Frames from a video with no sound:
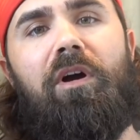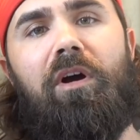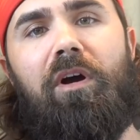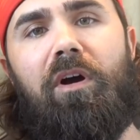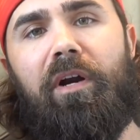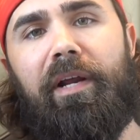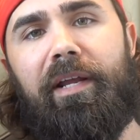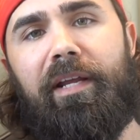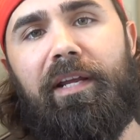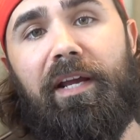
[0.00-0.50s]

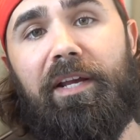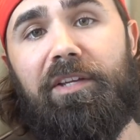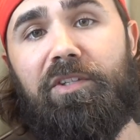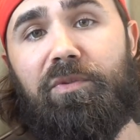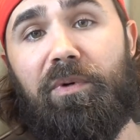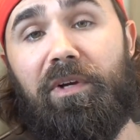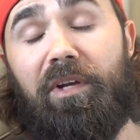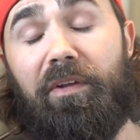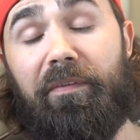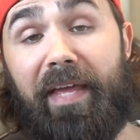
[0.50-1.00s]
all right,
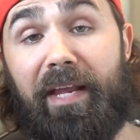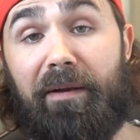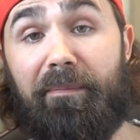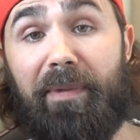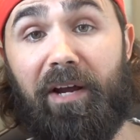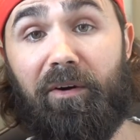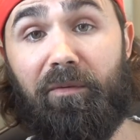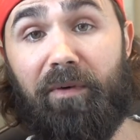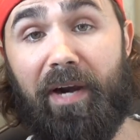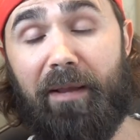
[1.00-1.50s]
guys, well, that
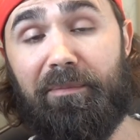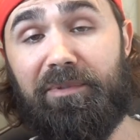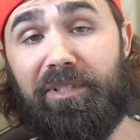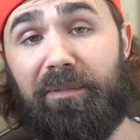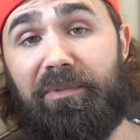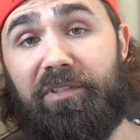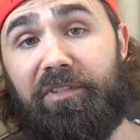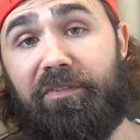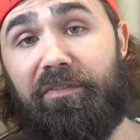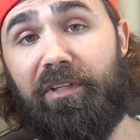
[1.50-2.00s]
about wraps
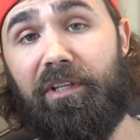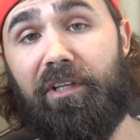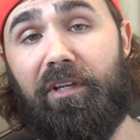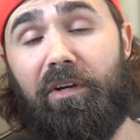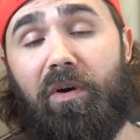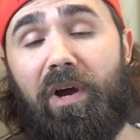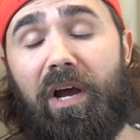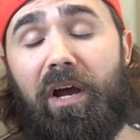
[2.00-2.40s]
up this video.